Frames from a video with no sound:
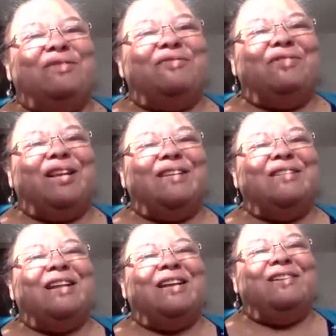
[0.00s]
different things,
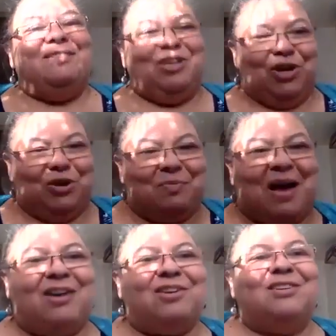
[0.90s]
and then you
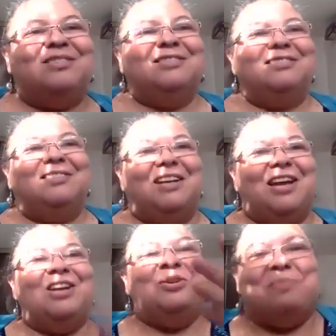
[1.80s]
matter,
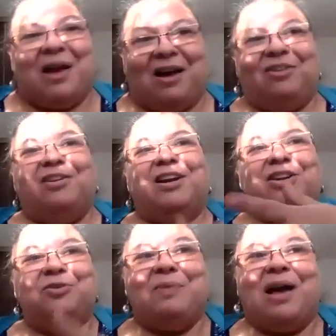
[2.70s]
and you matter, and
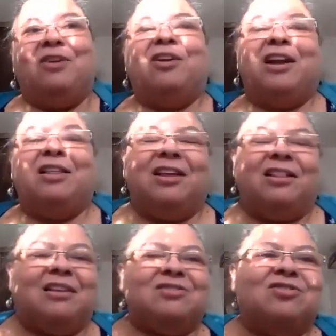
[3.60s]
you matter, and I think
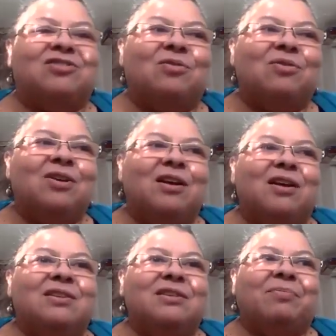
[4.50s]
that's also
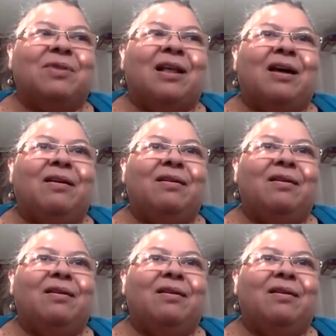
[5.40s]
something that